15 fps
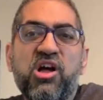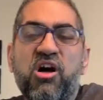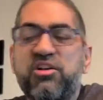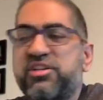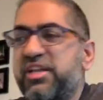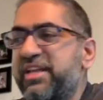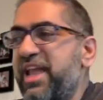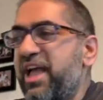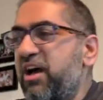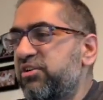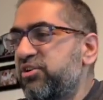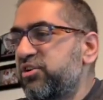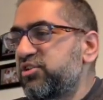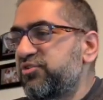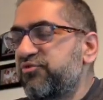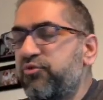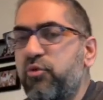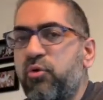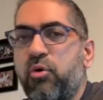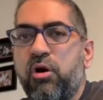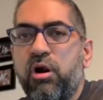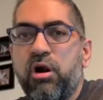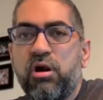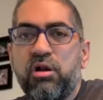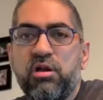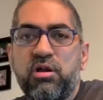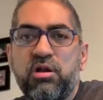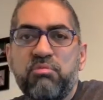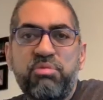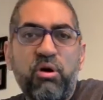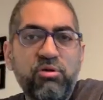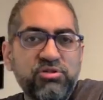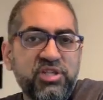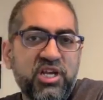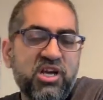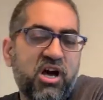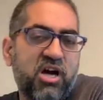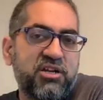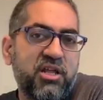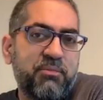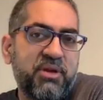content calendars for posting content.